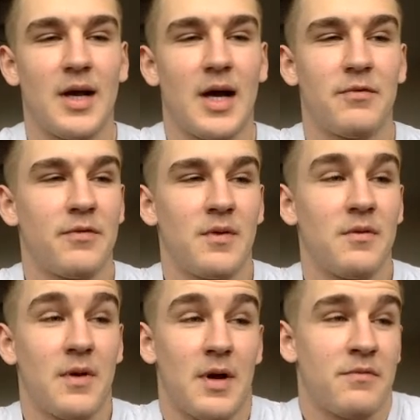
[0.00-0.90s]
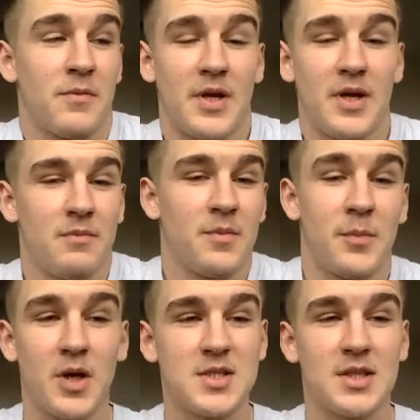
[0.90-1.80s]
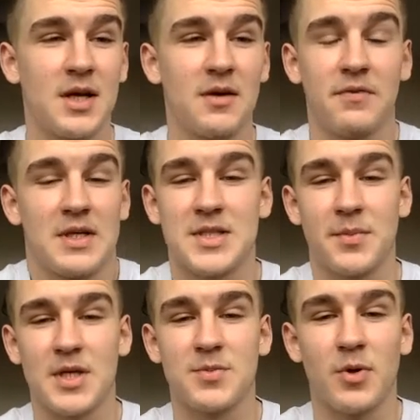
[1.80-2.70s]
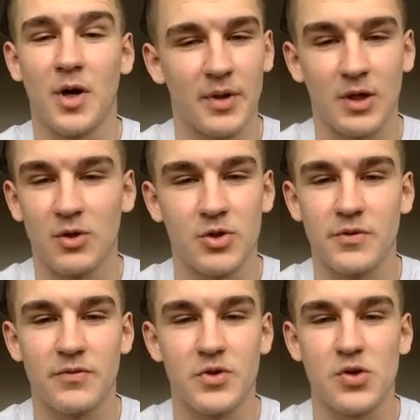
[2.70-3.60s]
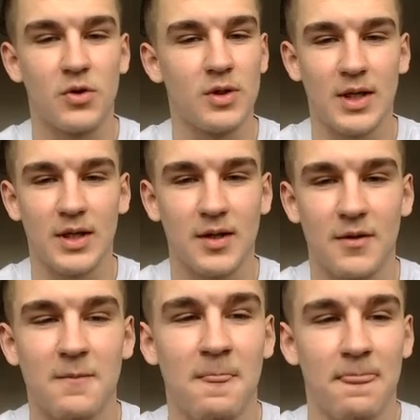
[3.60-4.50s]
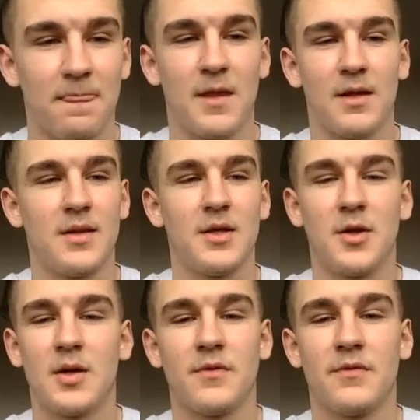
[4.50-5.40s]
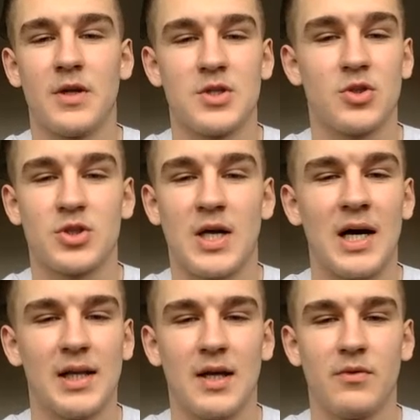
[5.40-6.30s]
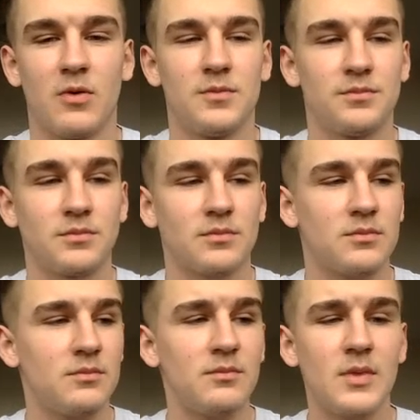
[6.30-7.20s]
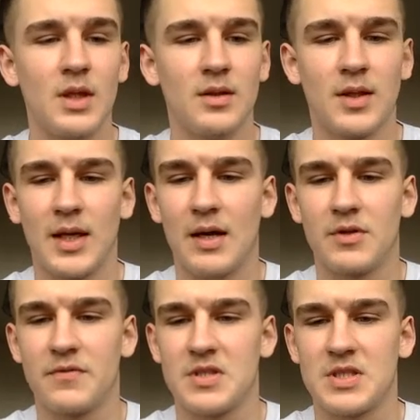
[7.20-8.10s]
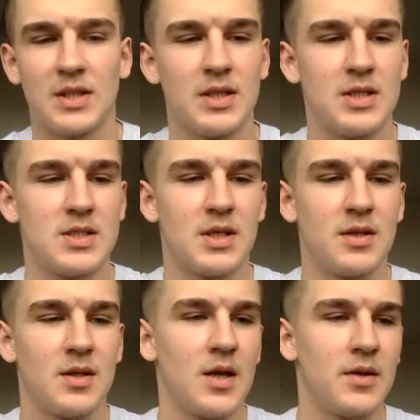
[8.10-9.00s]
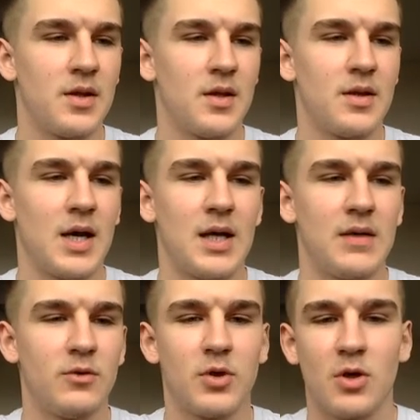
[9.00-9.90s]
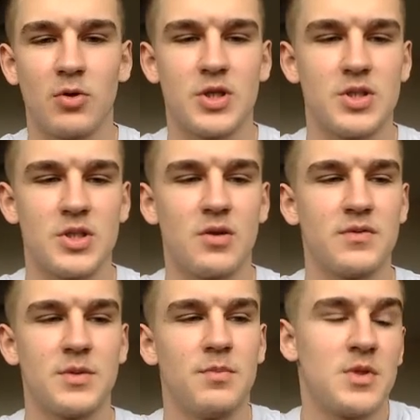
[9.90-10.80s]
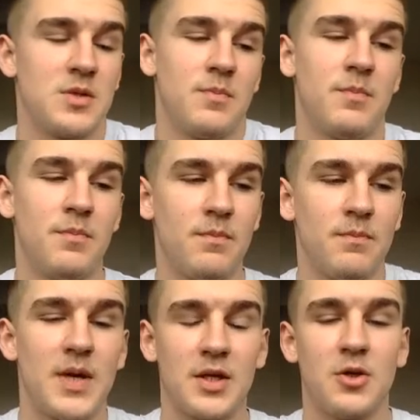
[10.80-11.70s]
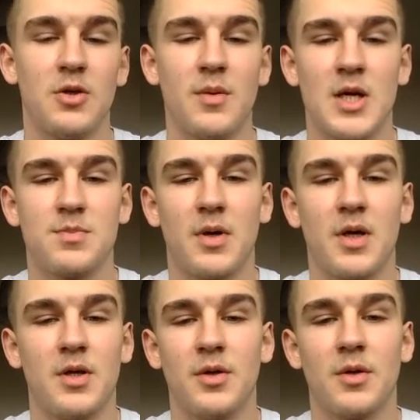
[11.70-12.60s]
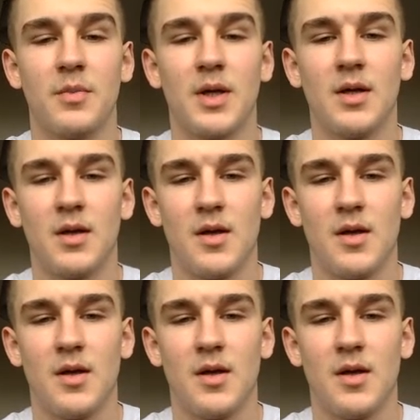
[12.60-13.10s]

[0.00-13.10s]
I've for me personally, I think it's the best program in the country for sure. Like they do everything at such a high level. They have the facilities and the high level coaches and stuff to make you the best player you can be,